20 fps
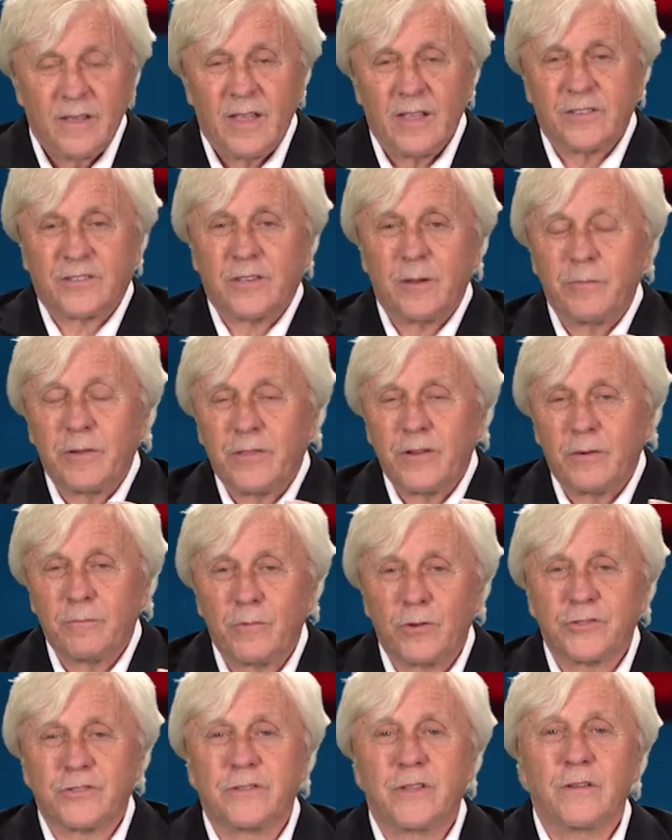In some of their
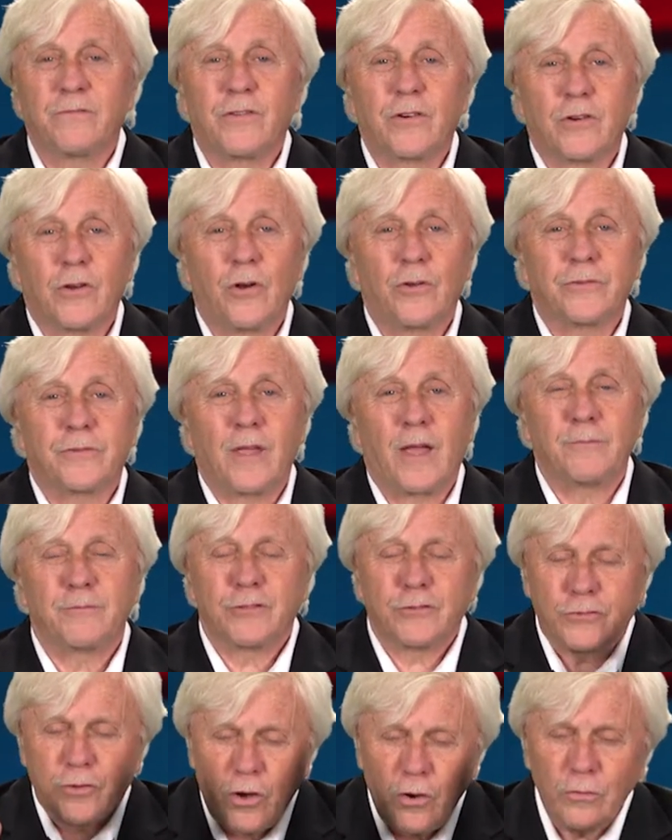most difficult
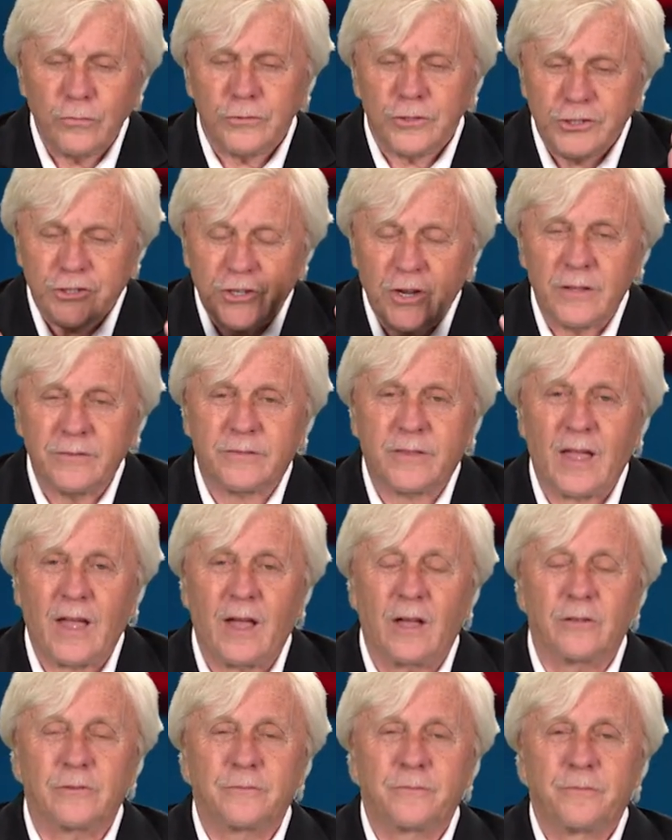times, don't shut
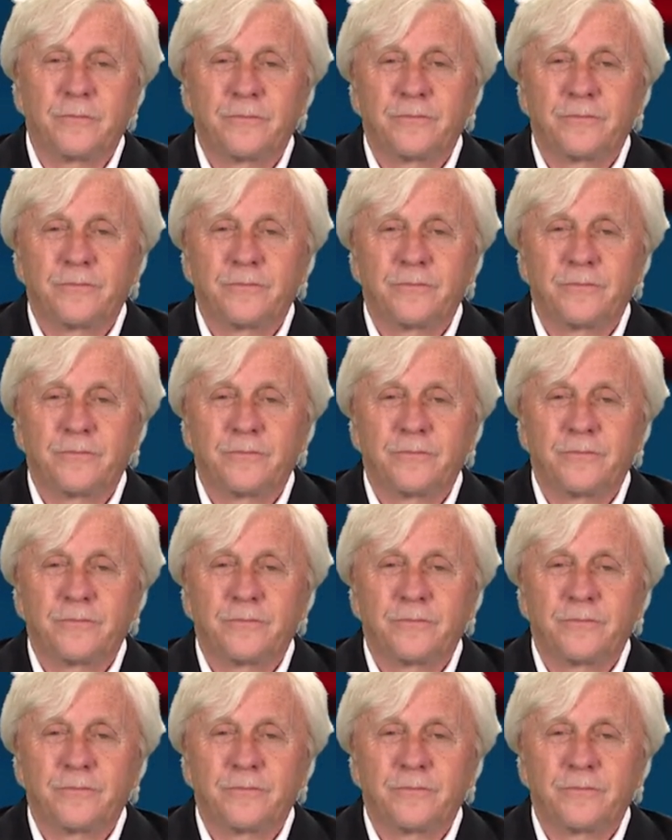down.